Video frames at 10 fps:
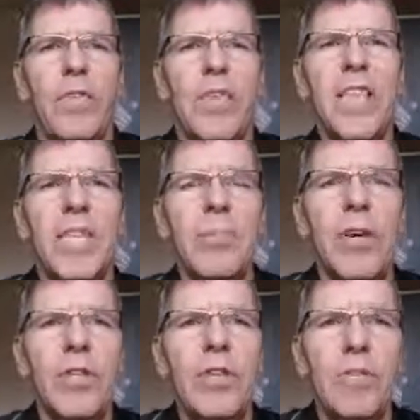things that
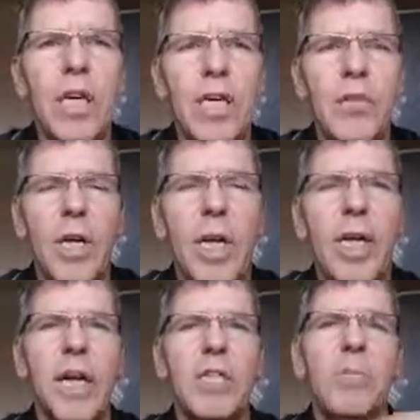matter to me as well.
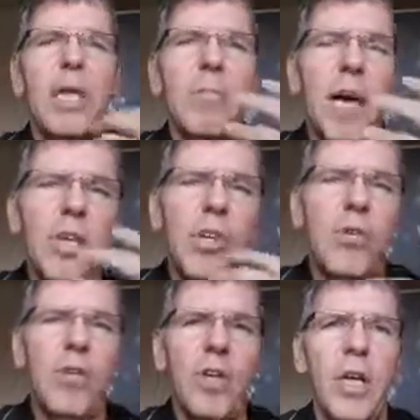I speak my
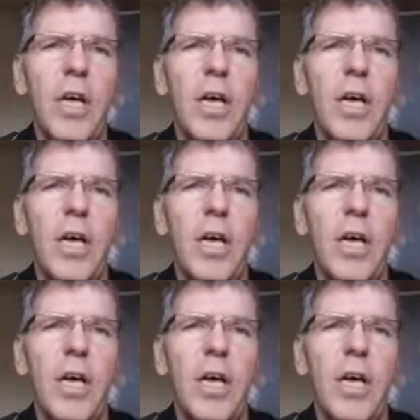truth,